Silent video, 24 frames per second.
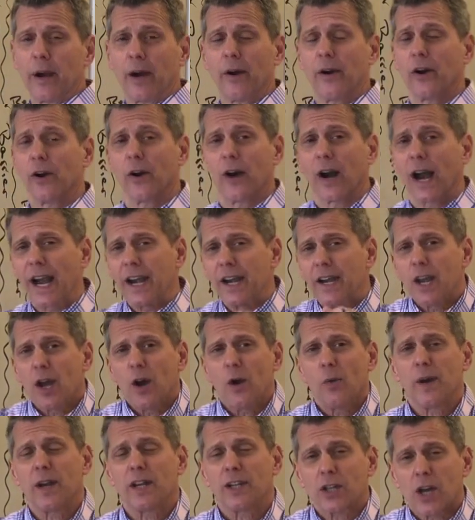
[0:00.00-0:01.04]
barrier. I
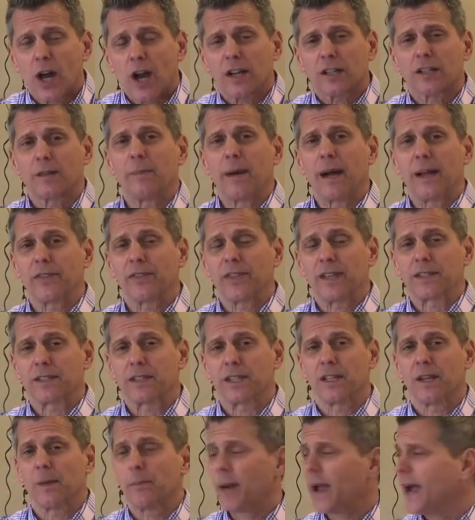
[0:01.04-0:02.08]
know we talked about
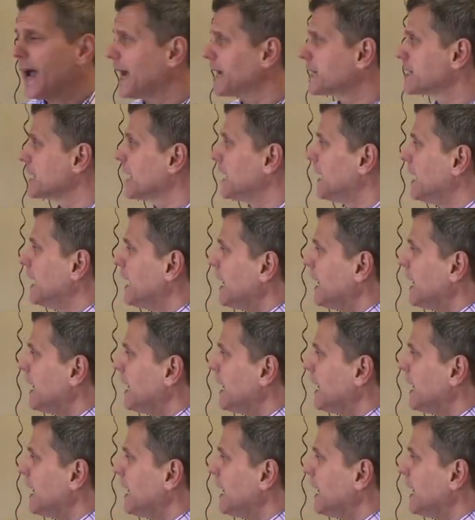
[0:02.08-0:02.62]
this in the past.